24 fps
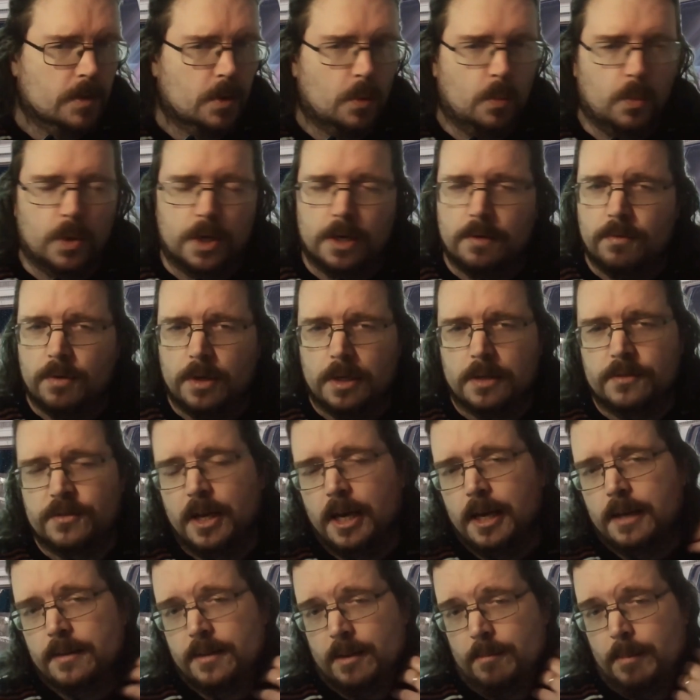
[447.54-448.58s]
whatever else
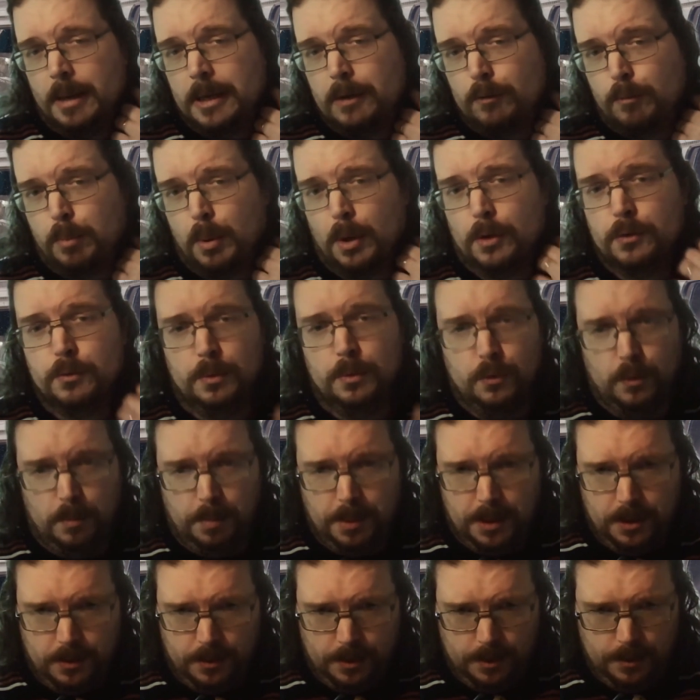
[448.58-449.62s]
that might have brought you into a
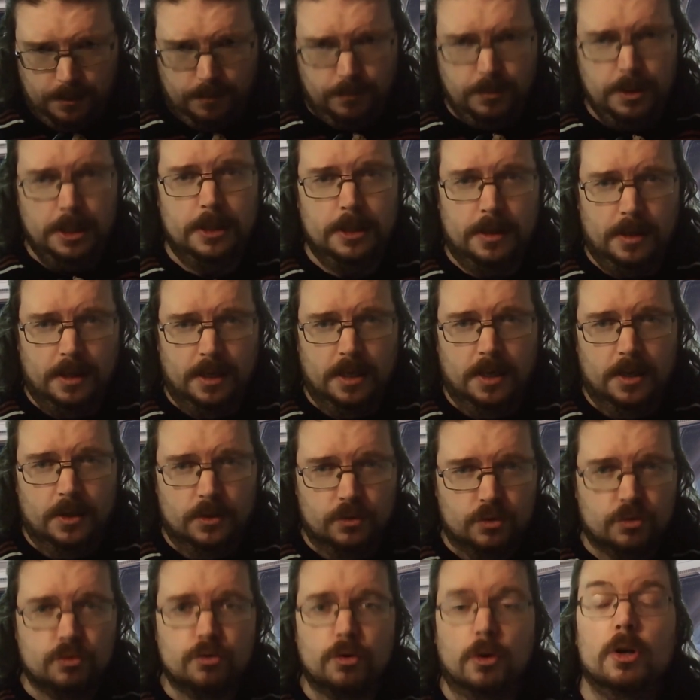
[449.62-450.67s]
period of really
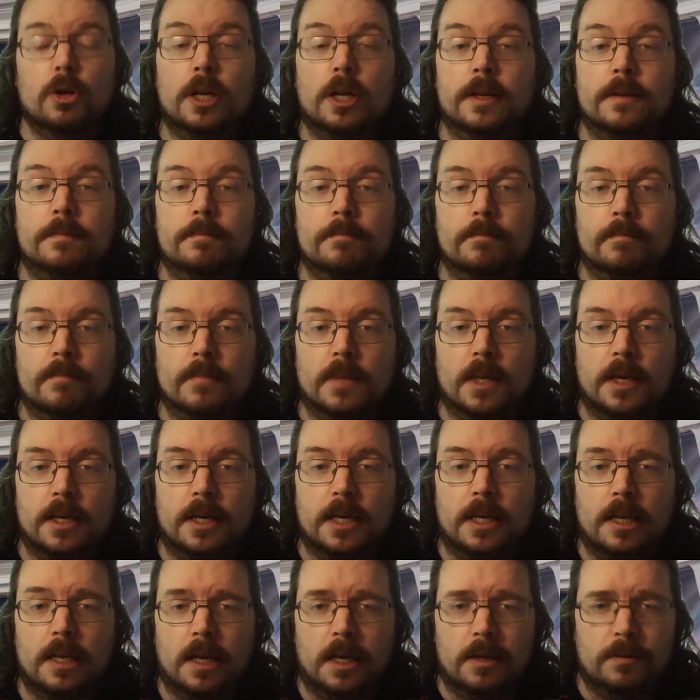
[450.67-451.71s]
struggling
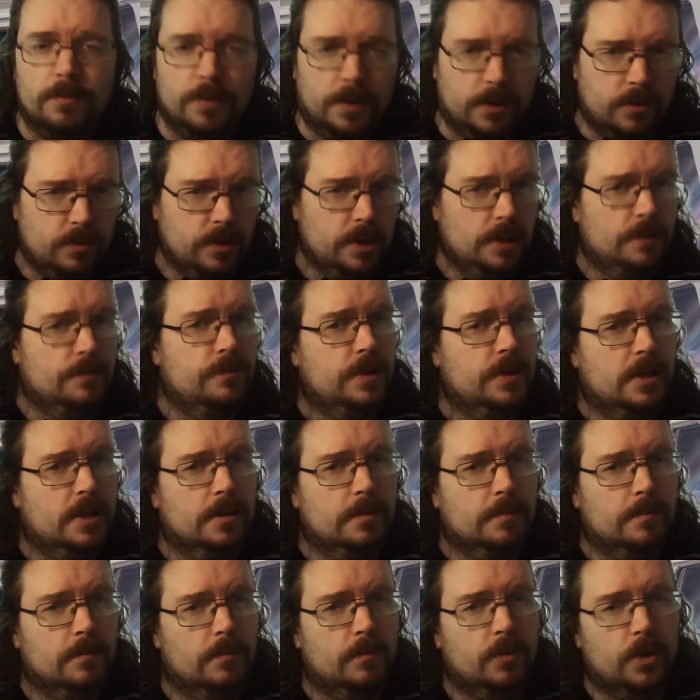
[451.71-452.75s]
in life and really
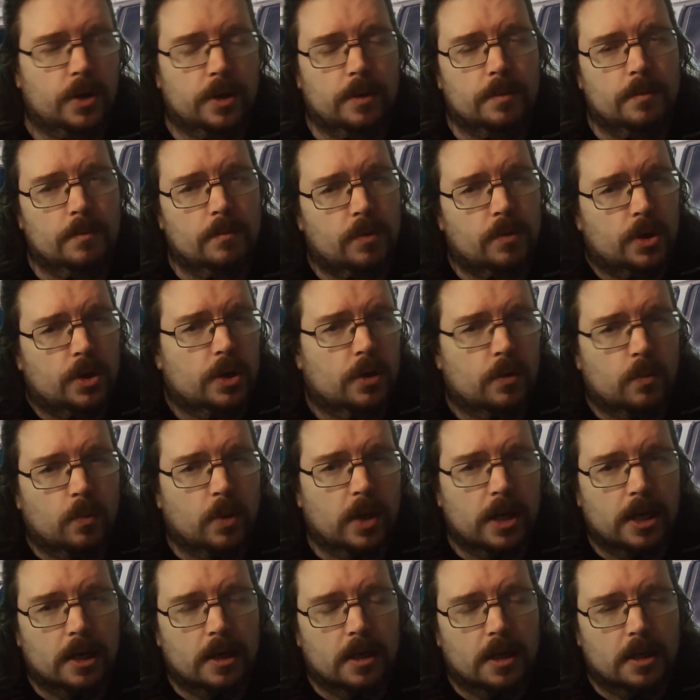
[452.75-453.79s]
feeling very, very
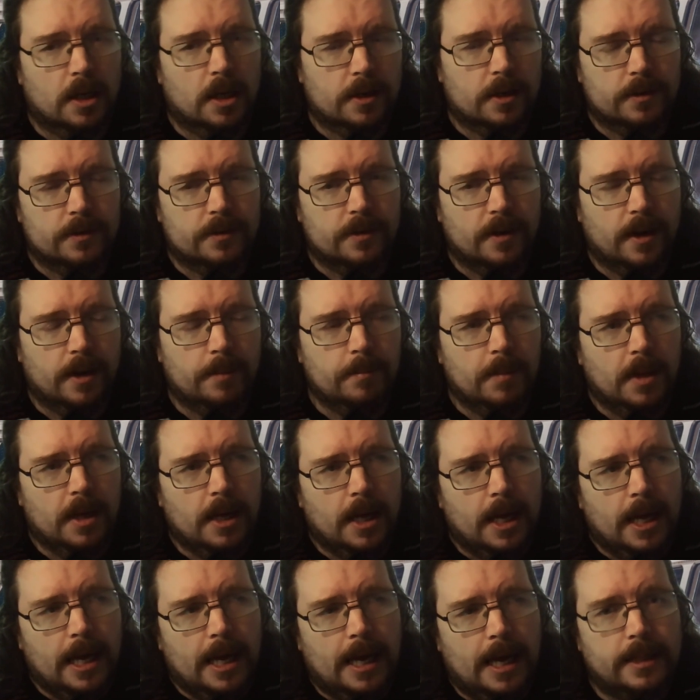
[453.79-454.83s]
unwell a lot of the time.
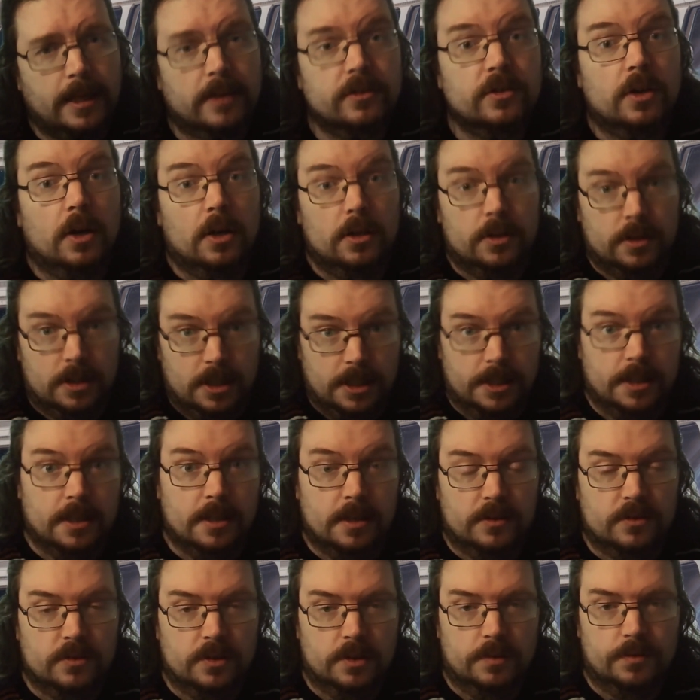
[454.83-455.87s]
And that's called
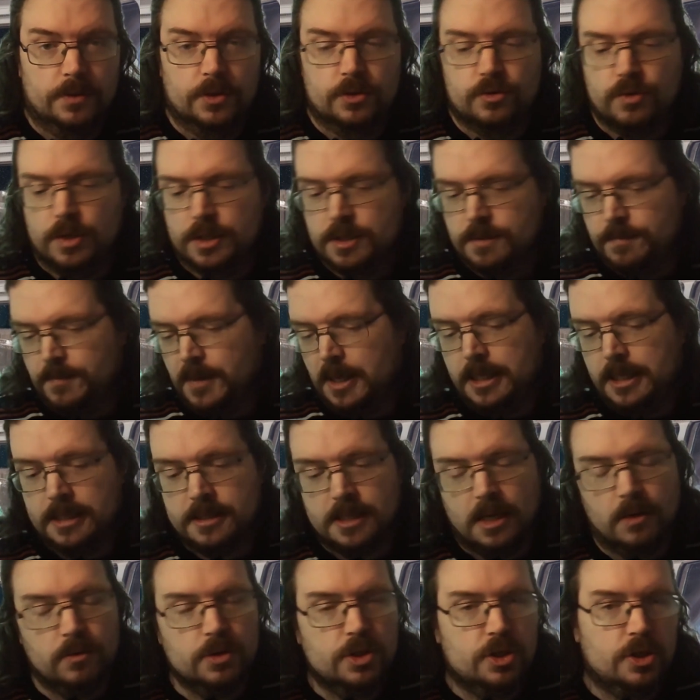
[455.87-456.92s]
clinically significant stress. And
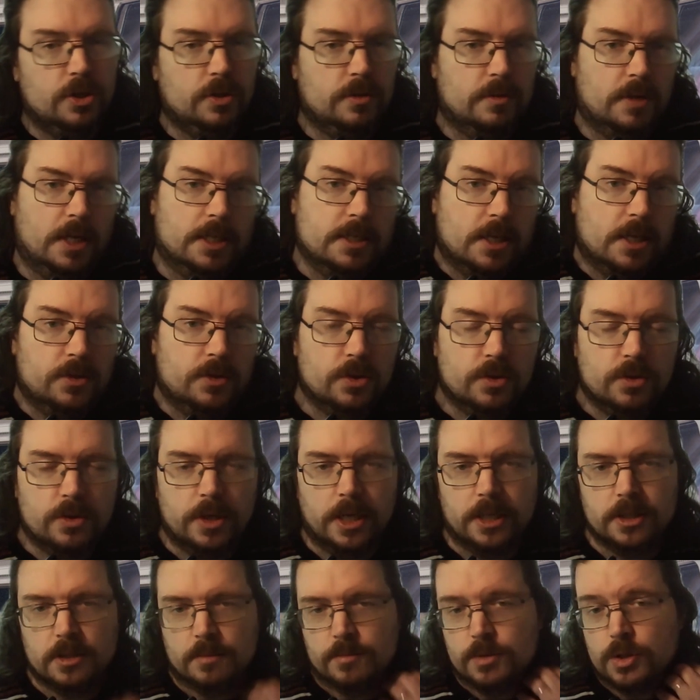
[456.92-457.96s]
that's how it's done. That's how you
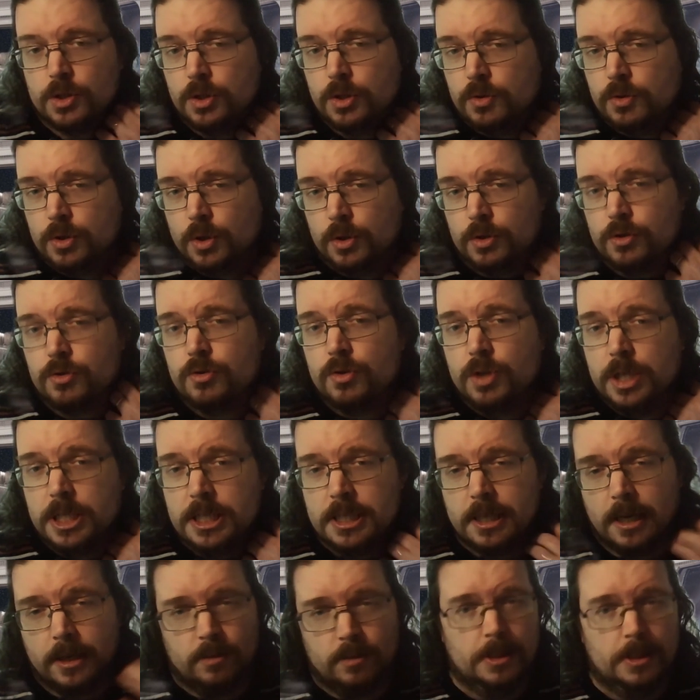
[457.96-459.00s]
create them. Just use those 3
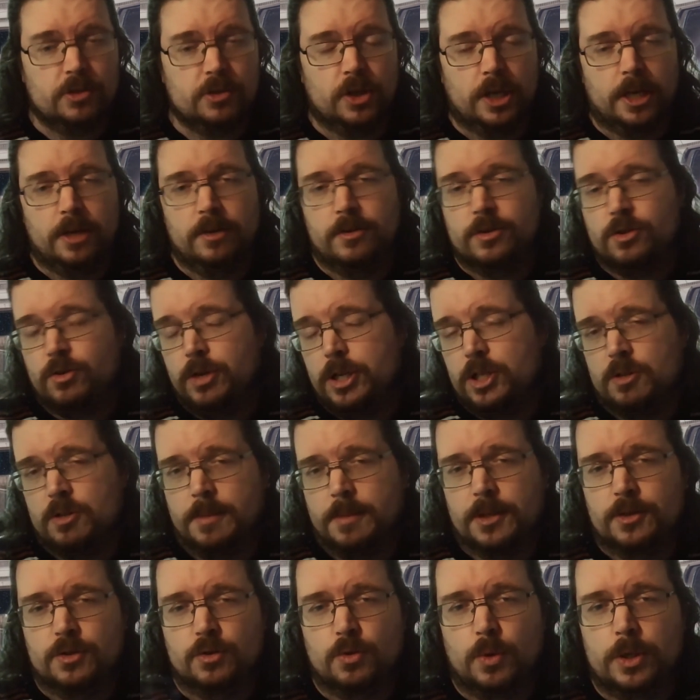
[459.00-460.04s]
psychometric areas, create some
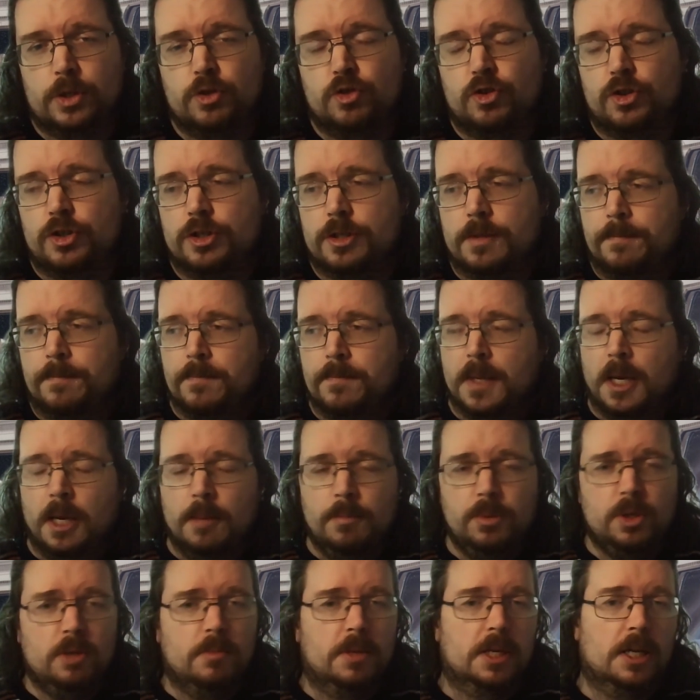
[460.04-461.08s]
nice questions,
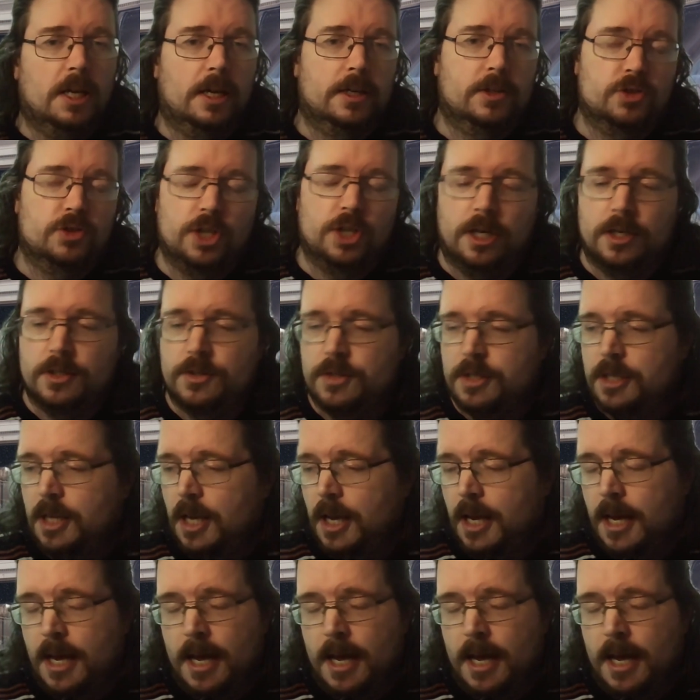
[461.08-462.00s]
put them on Likert charts,